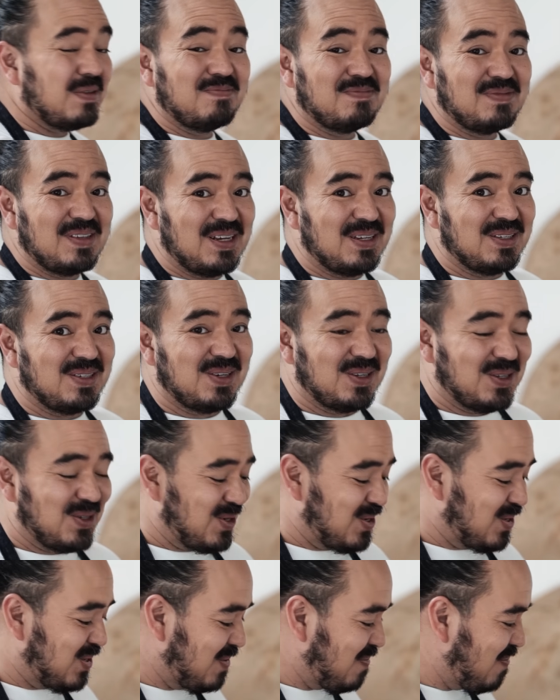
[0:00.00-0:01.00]
That is
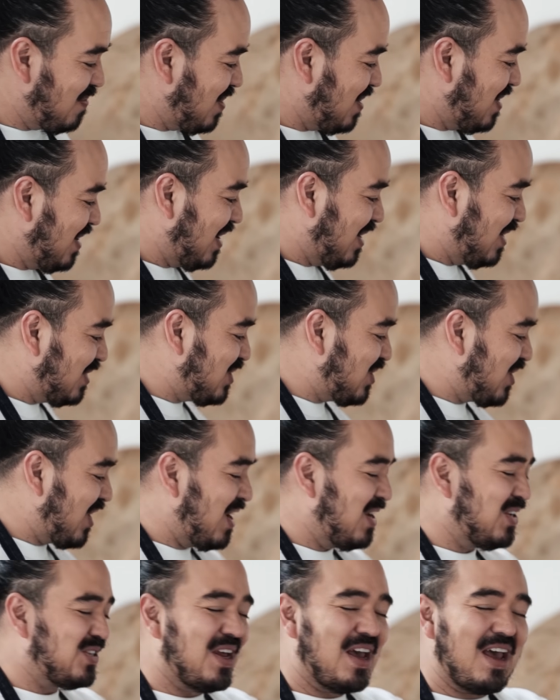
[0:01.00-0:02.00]
delicious. It has
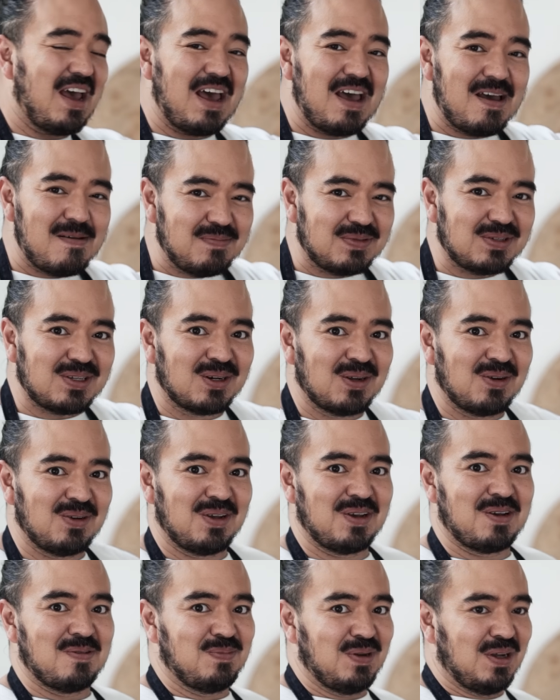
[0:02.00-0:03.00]
changed
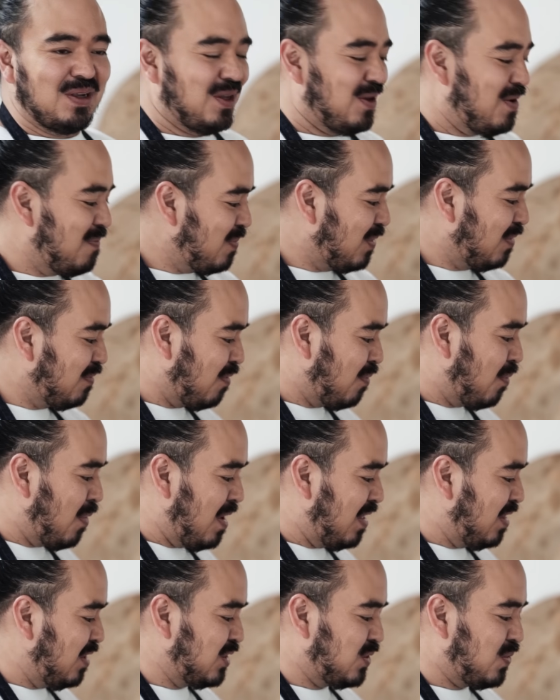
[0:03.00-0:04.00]
absolutely completely from
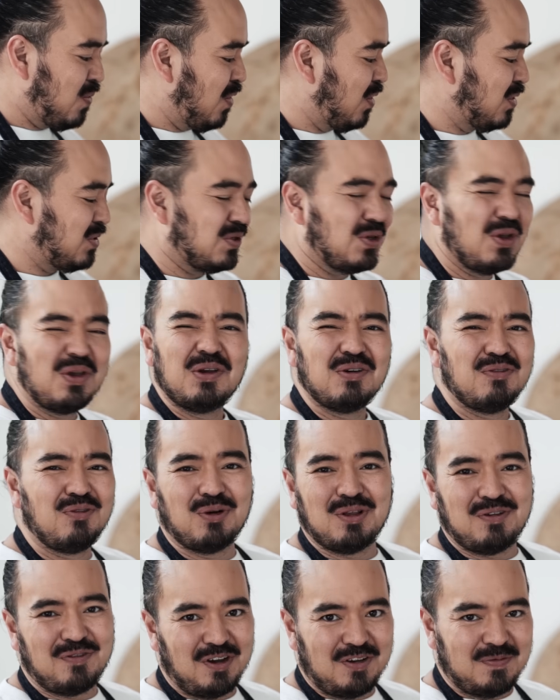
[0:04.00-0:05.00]
where this was
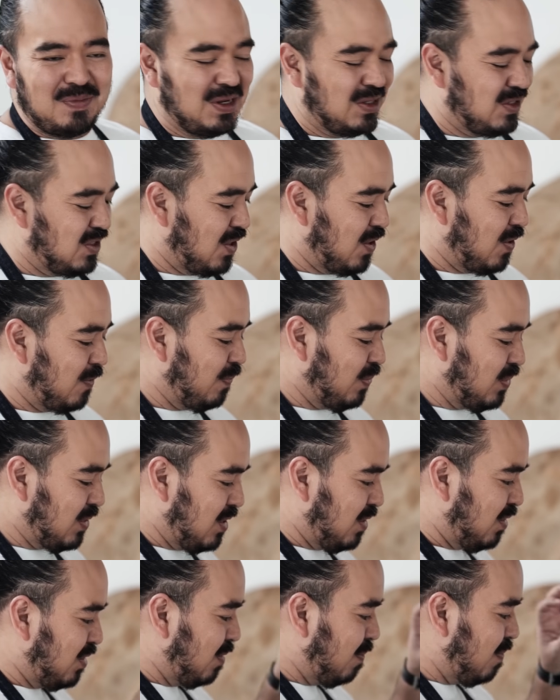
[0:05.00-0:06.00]
45 minutes ago.
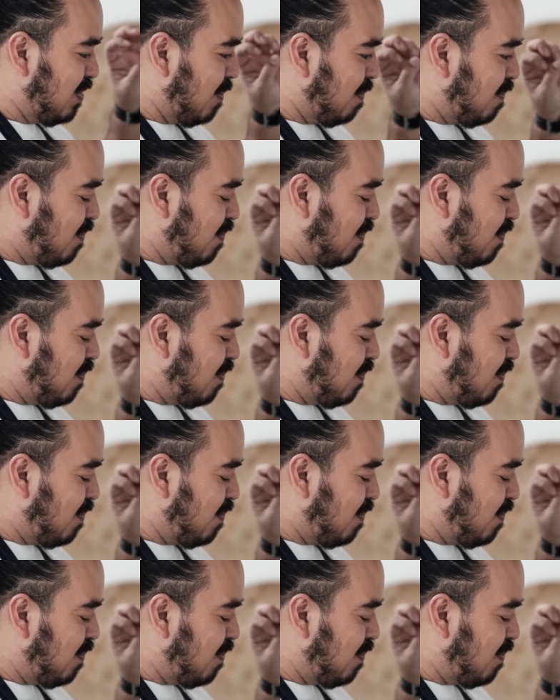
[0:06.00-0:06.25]
You know, the